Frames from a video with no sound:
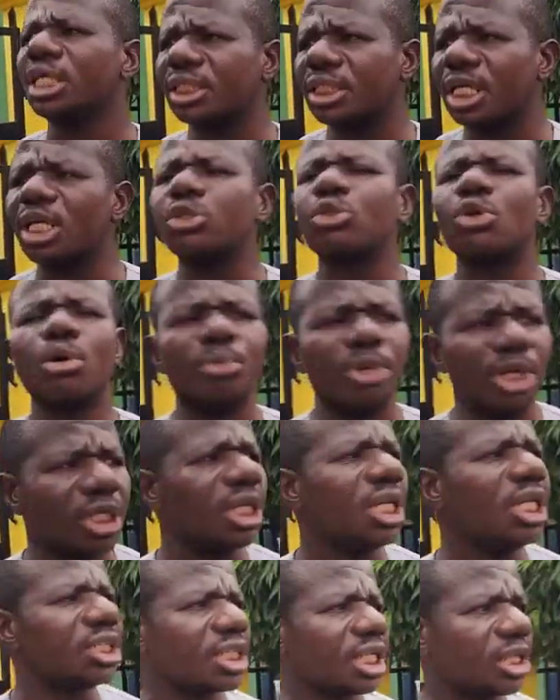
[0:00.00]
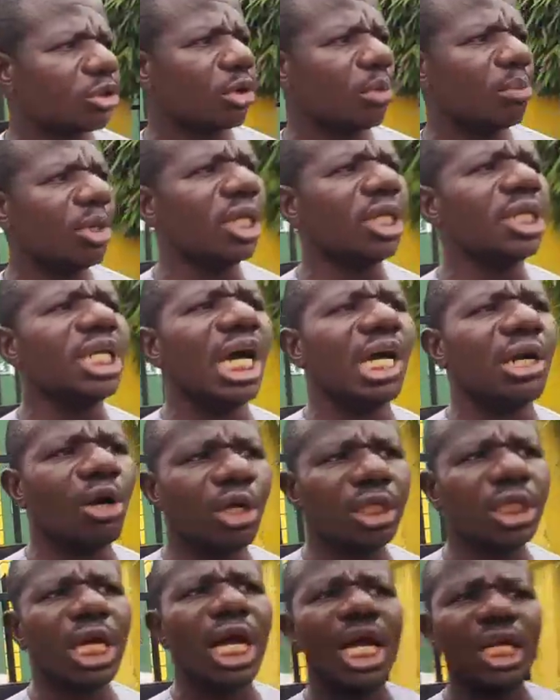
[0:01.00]
Listen to me. They are
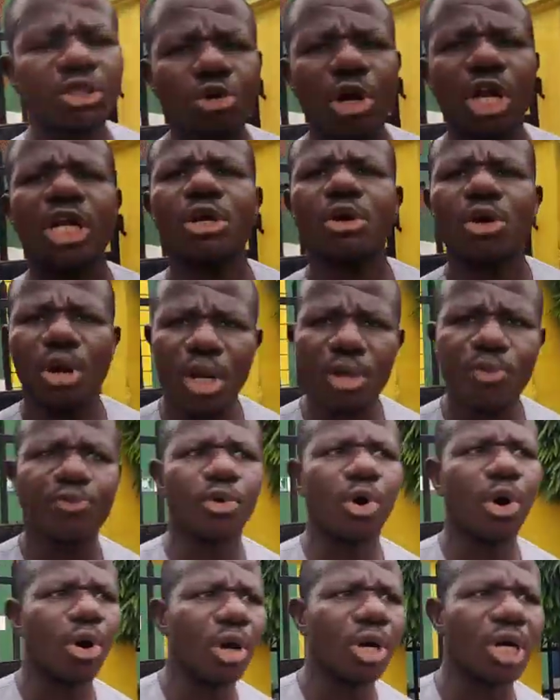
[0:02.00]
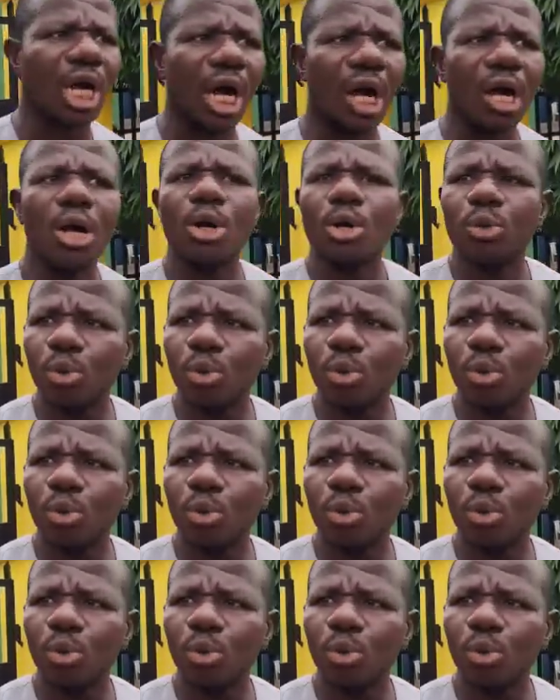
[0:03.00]
not actually calling for hunger.